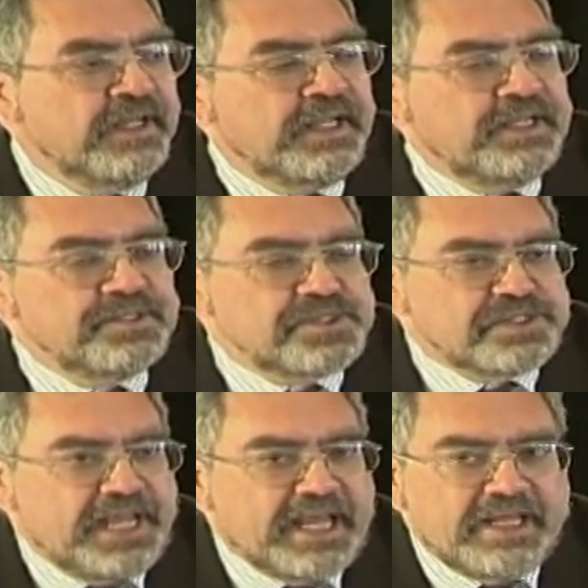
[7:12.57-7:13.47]

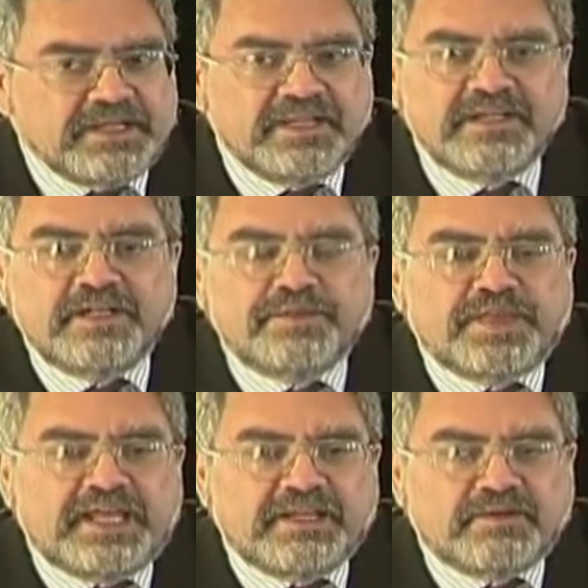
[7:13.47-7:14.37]
Instead,
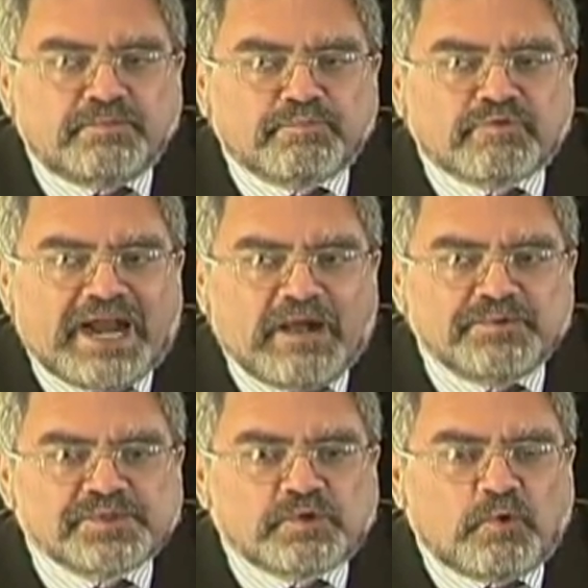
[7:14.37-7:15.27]
they
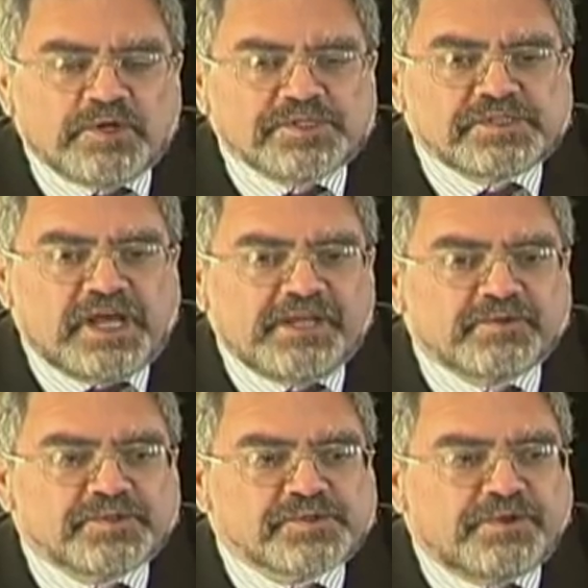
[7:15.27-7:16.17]
browse course
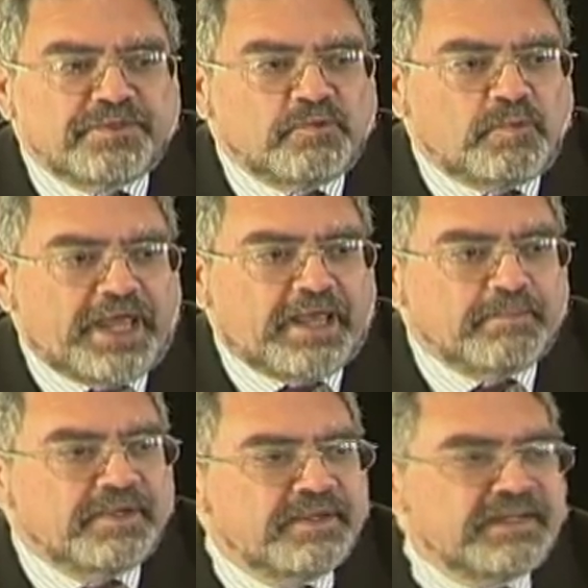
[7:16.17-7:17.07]
titles on the web.